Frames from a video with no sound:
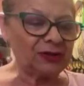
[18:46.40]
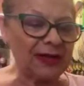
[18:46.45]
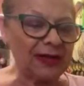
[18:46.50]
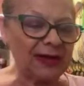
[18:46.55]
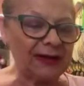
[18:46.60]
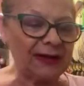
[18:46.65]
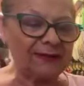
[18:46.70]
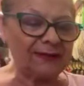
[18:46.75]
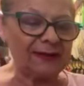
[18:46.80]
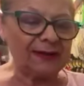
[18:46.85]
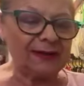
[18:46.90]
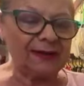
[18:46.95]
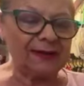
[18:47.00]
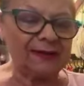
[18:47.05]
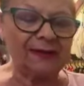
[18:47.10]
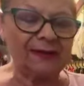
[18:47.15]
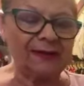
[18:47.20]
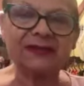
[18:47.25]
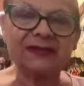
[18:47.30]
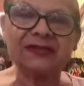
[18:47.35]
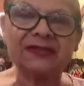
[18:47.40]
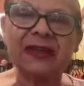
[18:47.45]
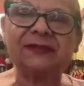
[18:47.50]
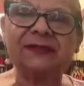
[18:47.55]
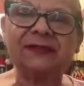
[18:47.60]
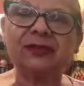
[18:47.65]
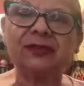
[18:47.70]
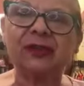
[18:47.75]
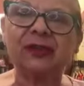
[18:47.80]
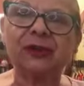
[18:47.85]
take the, the
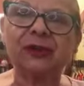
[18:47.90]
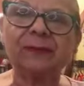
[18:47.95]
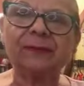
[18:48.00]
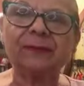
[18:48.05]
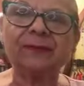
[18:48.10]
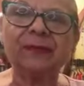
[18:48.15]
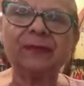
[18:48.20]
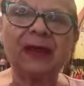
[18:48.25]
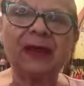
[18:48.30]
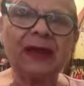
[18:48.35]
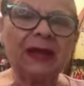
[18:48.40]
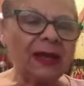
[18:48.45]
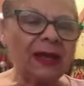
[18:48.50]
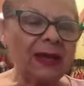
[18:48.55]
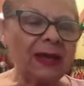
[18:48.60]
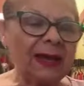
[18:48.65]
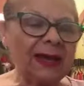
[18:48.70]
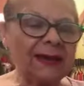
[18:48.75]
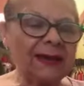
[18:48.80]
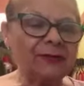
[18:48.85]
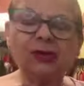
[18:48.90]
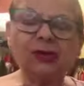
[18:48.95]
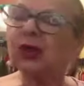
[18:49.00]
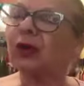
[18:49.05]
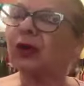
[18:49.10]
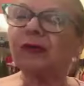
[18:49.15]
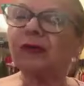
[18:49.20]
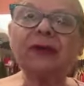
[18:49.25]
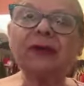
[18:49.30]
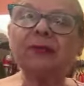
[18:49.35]
center and
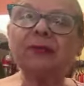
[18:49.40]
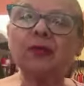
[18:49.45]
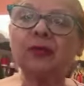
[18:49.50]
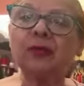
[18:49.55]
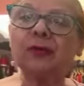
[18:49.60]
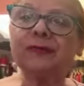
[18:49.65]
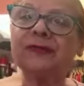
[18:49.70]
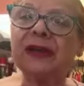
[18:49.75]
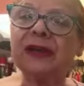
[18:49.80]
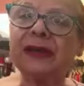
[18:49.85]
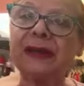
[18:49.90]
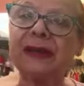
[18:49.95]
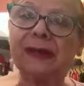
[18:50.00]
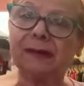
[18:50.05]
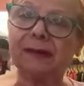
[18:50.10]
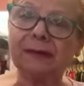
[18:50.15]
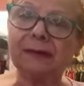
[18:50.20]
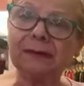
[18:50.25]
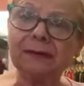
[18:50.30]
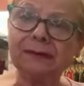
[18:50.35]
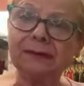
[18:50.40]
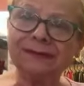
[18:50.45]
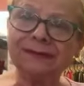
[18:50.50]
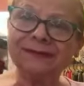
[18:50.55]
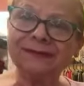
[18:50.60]
don't remove the gill.